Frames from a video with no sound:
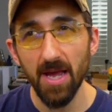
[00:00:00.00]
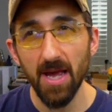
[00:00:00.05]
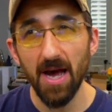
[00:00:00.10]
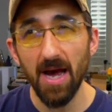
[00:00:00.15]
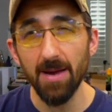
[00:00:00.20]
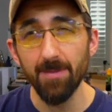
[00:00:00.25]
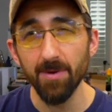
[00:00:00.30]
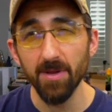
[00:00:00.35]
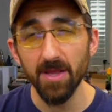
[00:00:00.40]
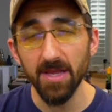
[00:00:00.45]

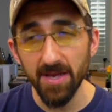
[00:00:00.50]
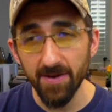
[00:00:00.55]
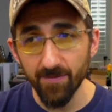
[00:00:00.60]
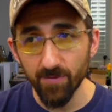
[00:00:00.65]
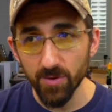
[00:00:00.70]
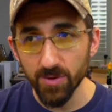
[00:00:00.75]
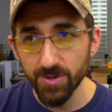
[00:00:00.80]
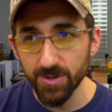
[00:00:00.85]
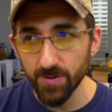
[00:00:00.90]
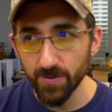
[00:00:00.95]
I believe
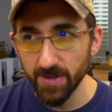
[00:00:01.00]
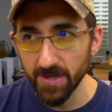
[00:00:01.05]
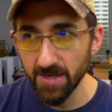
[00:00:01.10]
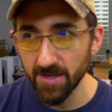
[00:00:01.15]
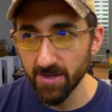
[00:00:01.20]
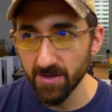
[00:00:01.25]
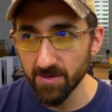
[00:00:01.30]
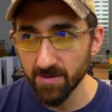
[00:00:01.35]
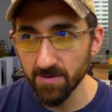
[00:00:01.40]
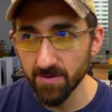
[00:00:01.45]
we're
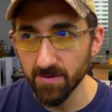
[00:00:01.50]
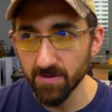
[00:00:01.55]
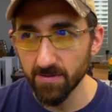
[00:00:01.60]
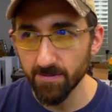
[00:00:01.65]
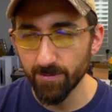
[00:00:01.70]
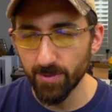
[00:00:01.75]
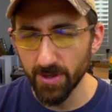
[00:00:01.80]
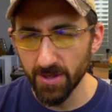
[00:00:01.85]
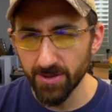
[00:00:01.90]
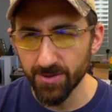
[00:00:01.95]
doing
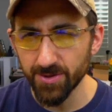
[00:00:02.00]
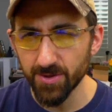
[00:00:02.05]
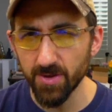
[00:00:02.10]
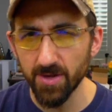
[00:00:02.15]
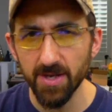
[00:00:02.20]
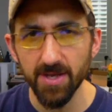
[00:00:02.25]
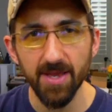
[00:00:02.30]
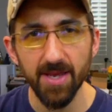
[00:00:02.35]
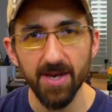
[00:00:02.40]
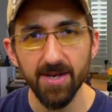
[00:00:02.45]
pretty
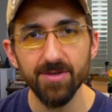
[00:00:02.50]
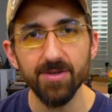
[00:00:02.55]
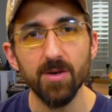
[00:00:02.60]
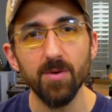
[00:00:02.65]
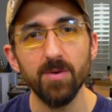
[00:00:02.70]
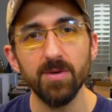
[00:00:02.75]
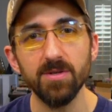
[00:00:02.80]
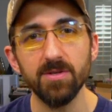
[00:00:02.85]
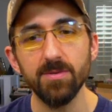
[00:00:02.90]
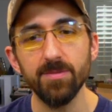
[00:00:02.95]
sure that it's
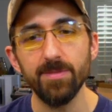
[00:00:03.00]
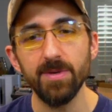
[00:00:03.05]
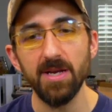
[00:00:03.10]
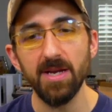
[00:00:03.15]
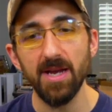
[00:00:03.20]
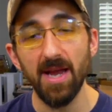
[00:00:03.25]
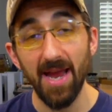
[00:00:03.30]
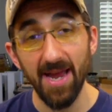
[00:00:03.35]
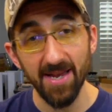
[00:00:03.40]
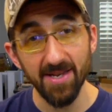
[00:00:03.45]
going to
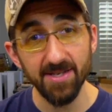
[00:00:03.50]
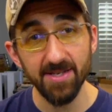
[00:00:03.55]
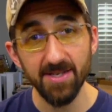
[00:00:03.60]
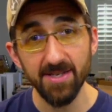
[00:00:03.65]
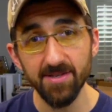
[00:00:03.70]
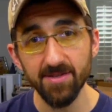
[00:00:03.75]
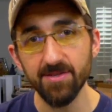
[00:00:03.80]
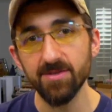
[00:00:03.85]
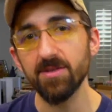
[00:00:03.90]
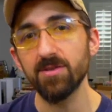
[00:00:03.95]
be
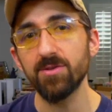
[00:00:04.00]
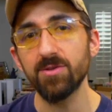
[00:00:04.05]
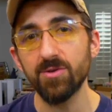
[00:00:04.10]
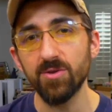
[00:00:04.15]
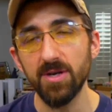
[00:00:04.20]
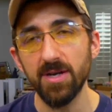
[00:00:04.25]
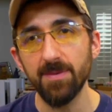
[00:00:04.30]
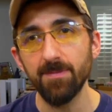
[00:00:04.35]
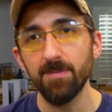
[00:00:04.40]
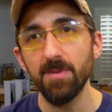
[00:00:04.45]
Andy's
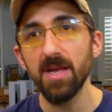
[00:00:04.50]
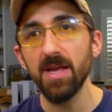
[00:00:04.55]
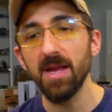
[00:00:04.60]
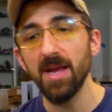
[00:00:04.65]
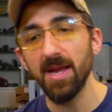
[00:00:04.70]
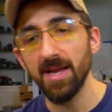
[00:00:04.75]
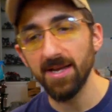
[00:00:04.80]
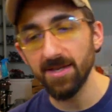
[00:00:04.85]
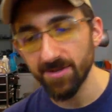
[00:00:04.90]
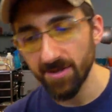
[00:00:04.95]
stream,
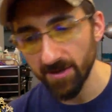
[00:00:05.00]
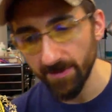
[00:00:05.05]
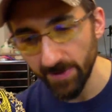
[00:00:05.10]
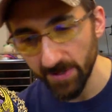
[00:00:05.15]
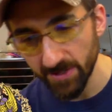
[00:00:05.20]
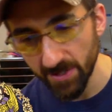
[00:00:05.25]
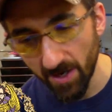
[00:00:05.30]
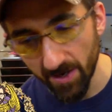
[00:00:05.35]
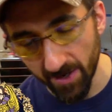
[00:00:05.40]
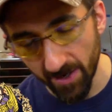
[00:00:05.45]
and he's going to be
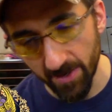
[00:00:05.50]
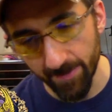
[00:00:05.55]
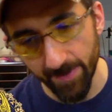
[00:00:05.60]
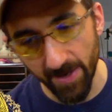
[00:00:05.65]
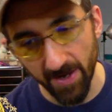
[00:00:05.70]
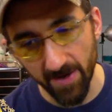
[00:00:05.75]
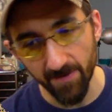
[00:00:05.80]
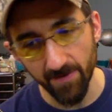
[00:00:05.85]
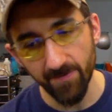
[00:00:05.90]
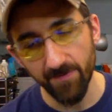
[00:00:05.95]
talking
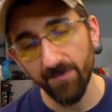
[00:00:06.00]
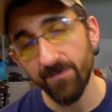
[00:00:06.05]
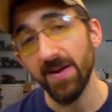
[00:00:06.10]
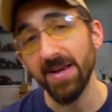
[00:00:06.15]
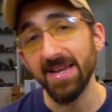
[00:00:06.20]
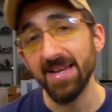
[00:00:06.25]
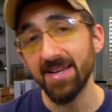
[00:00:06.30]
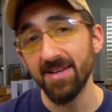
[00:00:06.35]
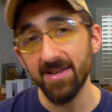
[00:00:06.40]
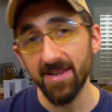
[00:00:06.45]
about
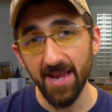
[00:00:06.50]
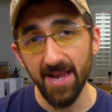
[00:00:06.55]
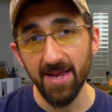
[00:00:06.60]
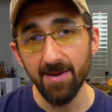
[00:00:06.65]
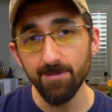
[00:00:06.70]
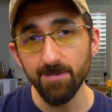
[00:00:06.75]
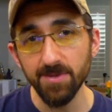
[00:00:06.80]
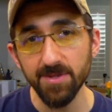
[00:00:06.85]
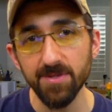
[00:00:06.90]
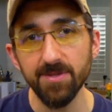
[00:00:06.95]
fighting
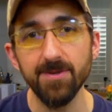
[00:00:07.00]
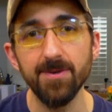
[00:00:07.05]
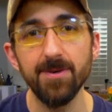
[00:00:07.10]
games